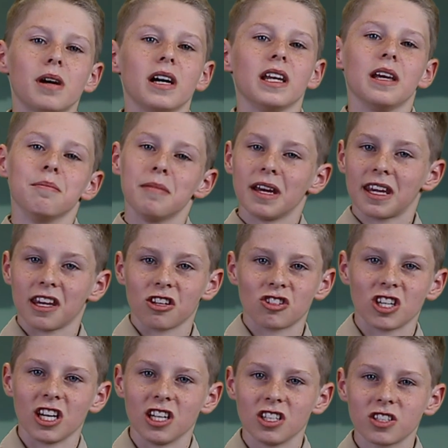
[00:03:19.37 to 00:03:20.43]
money and making
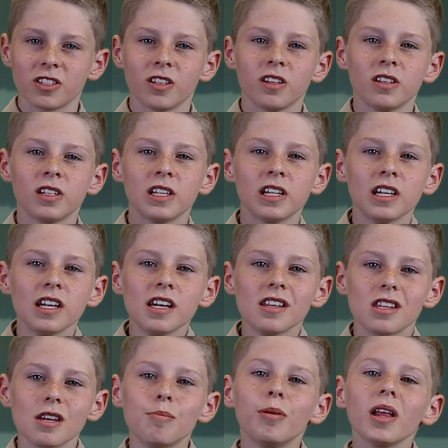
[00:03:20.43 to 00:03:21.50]
change.
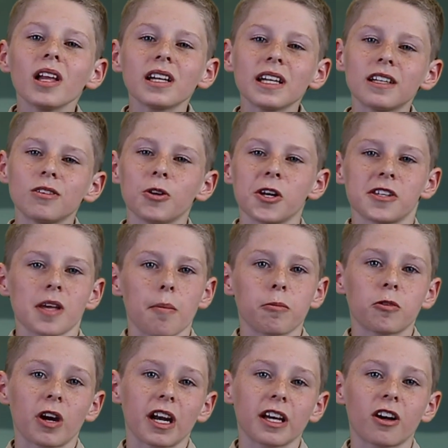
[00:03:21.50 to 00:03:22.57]
The ability to
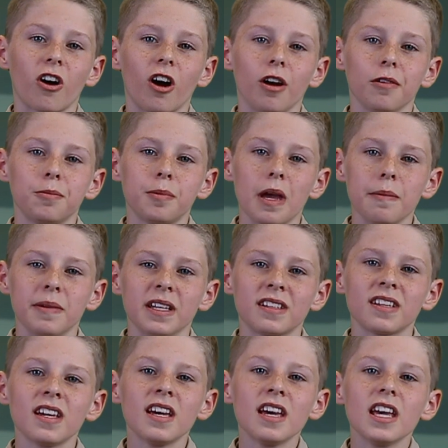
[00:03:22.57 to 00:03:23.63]
accept credit card
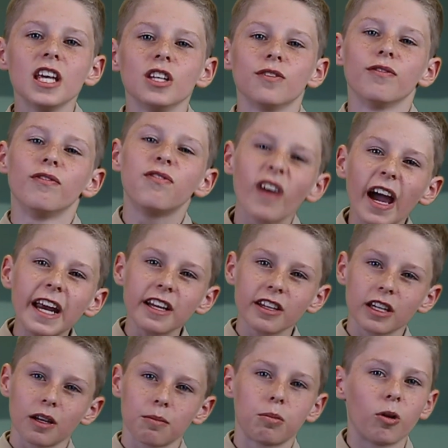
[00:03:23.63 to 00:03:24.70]
payments is
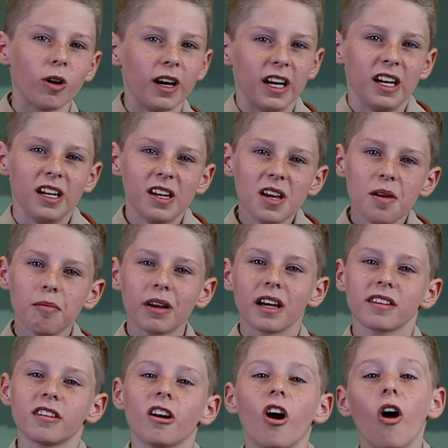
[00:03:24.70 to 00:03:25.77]
vitally important
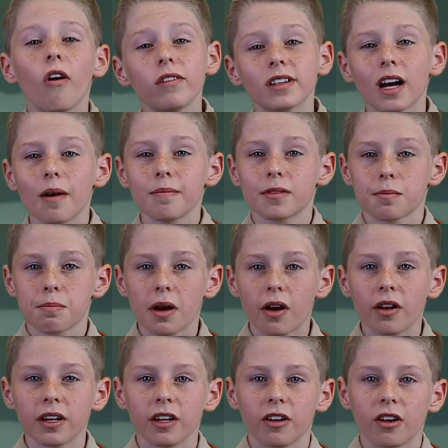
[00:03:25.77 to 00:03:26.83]
because it overcomes the
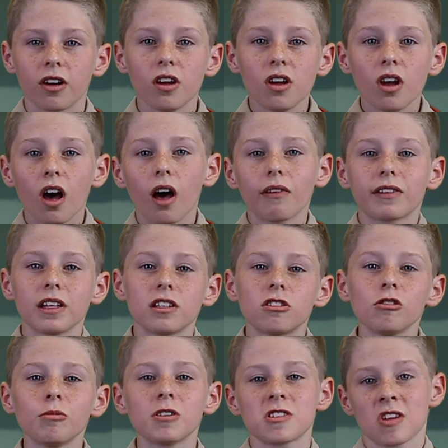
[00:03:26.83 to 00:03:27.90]
barrier of
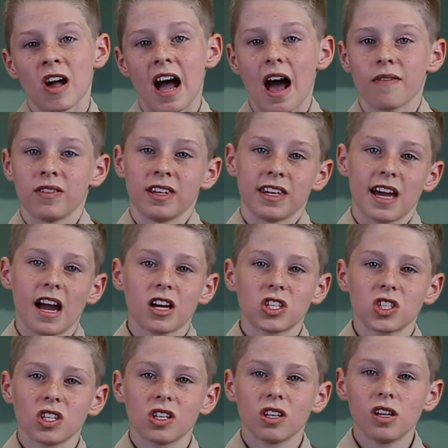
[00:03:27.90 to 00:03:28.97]
consumers not having
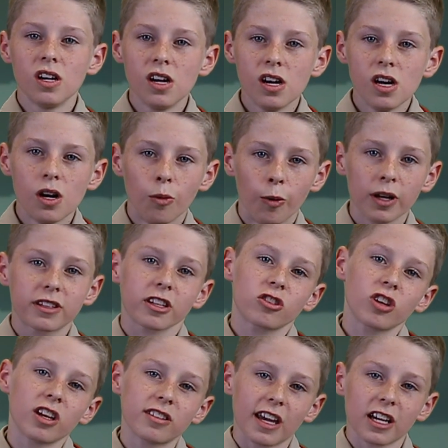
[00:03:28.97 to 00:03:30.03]
cash. Once the
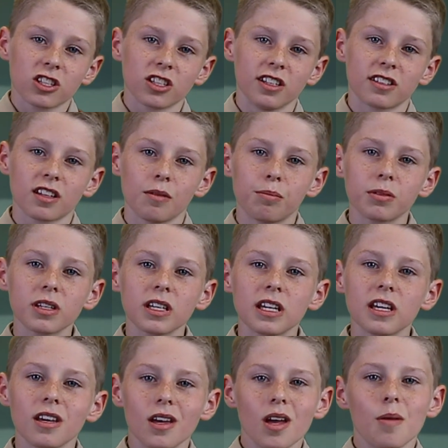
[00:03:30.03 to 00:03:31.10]
transaction is
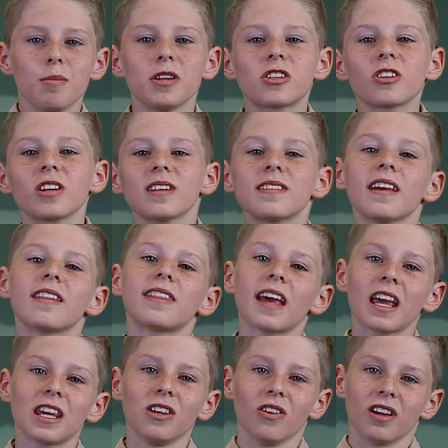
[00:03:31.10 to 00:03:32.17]
complete, be sure to say
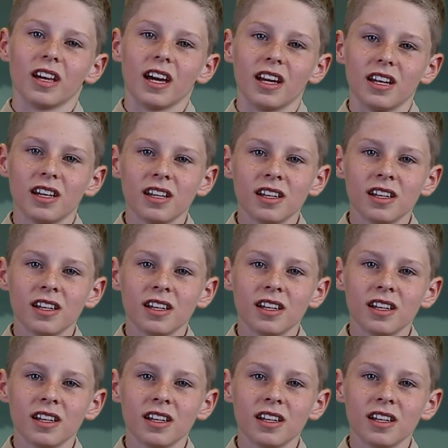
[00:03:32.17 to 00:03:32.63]
thank you again.